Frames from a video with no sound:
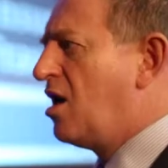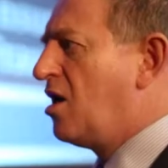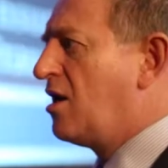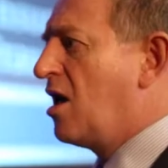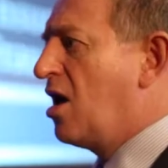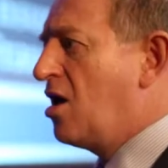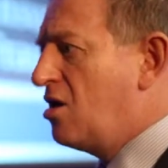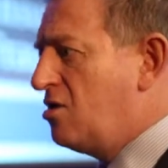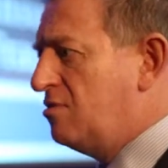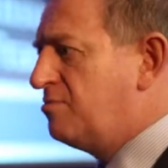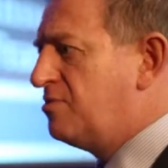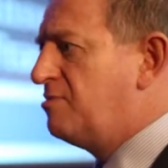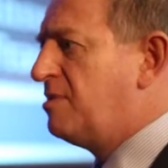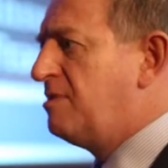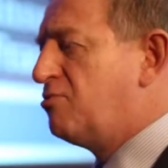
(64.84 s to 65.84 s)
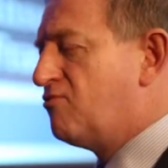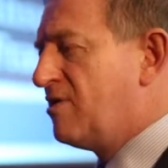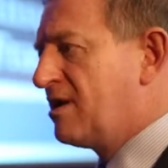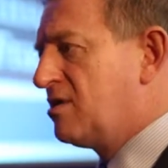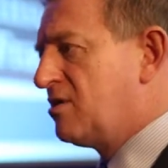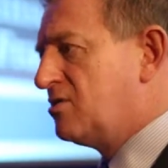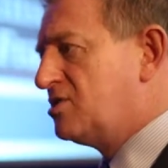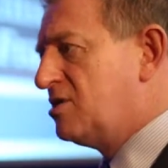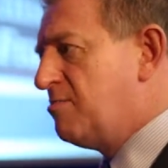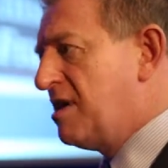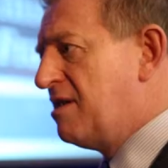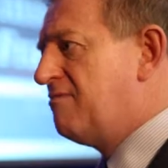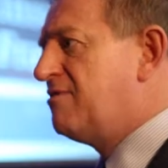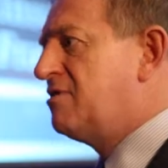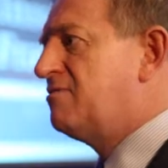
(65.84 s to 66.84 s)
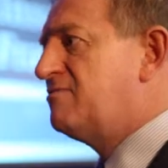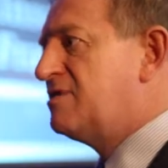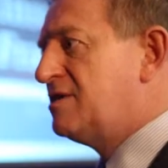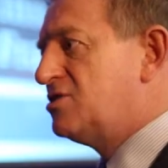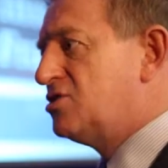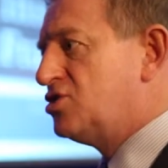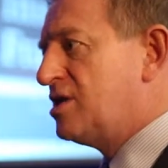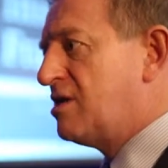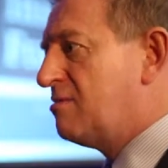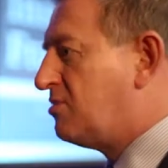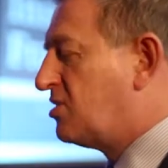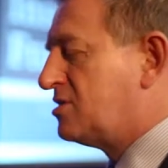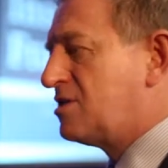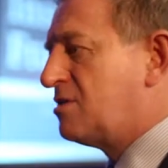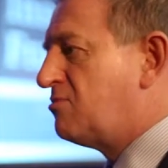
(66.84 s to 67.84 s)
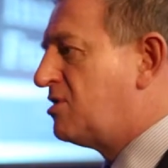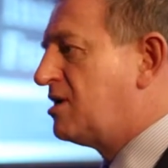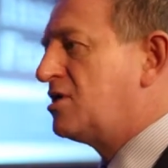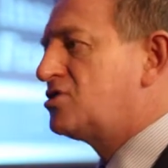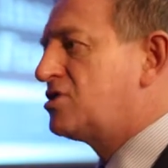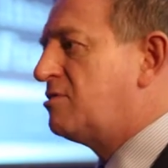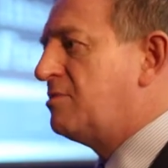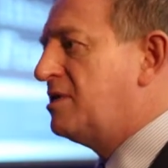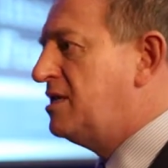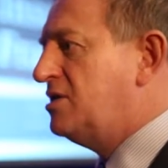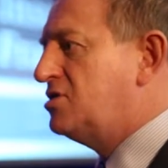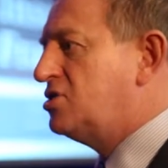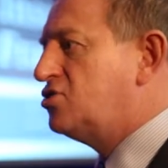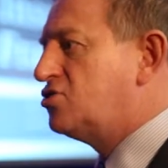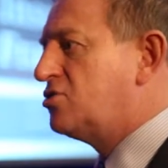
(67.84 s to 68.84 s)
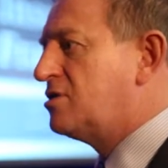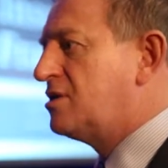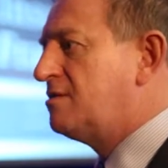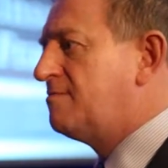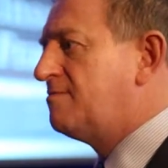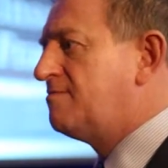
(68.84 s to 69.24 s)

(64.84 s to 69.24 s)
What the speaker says: I hope that people recognise the benefit of data sharing, but I don't think it's going to be an easy journey.